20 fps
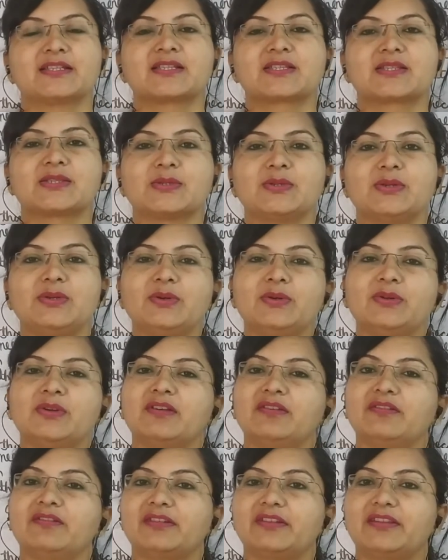So
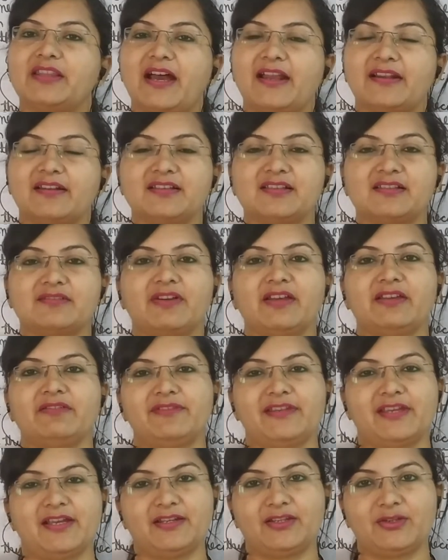that is why
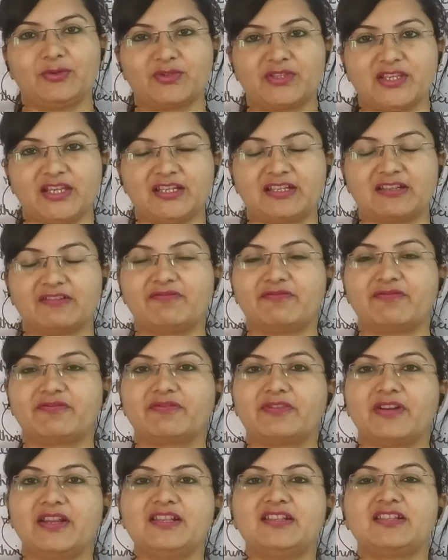we are using
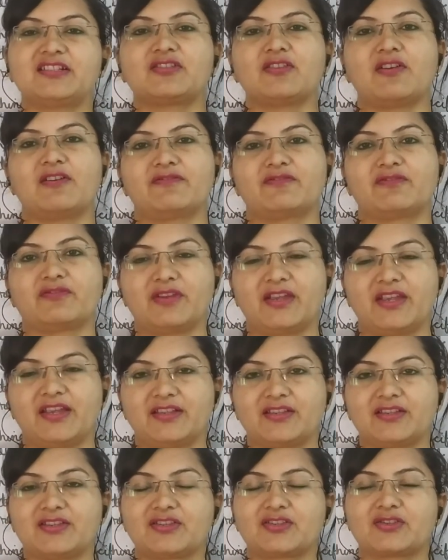different
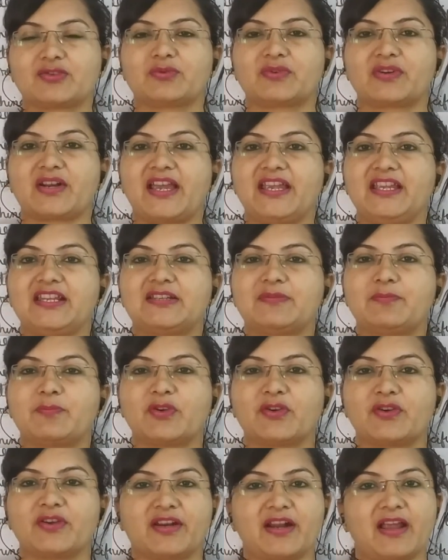softwares to write
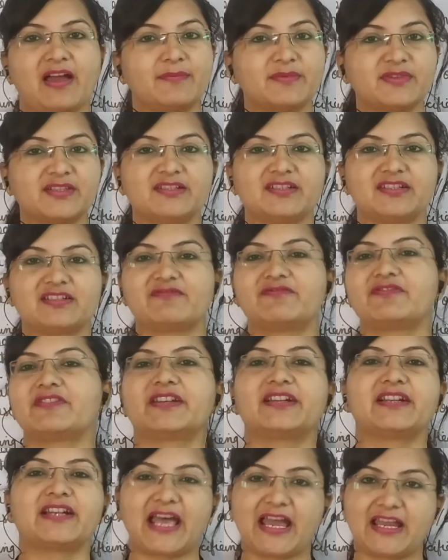programs in
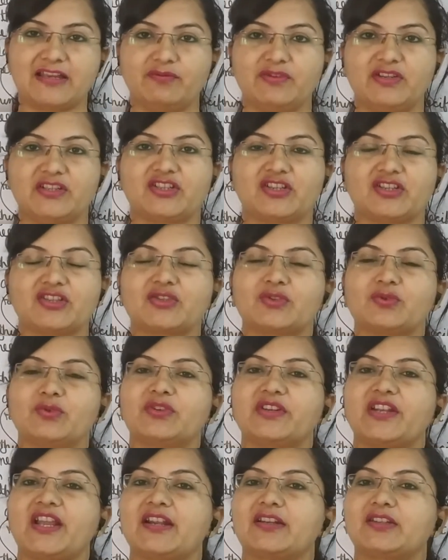different languages
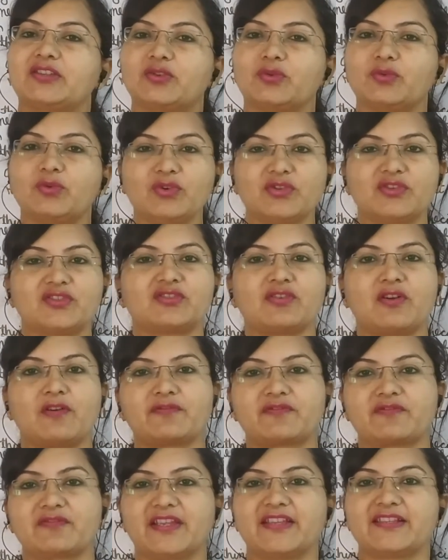so that those
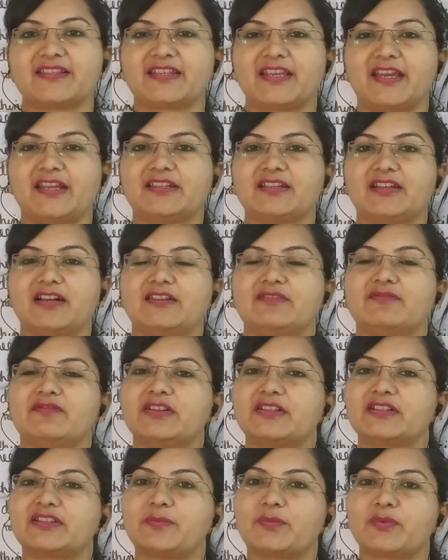softwares can
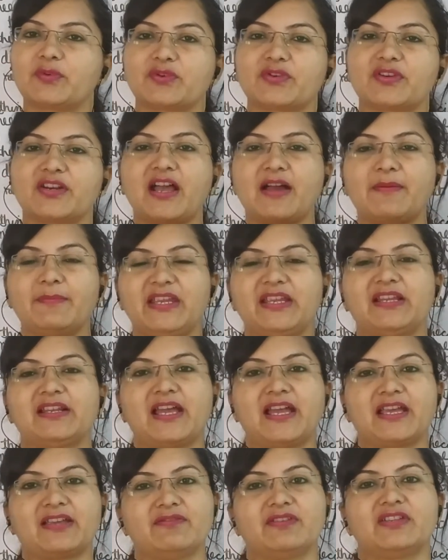convert the programming
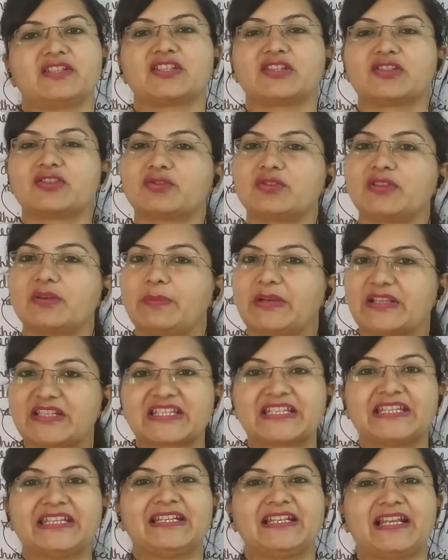language into the
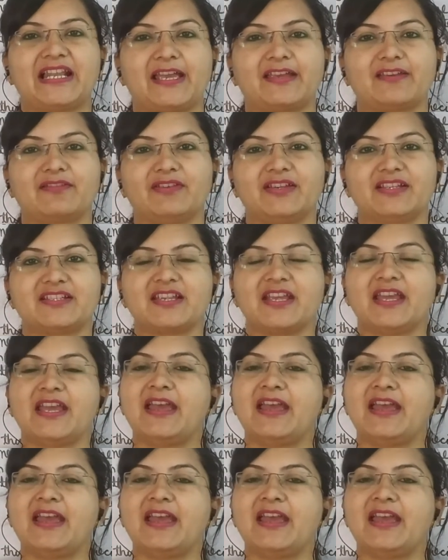machine language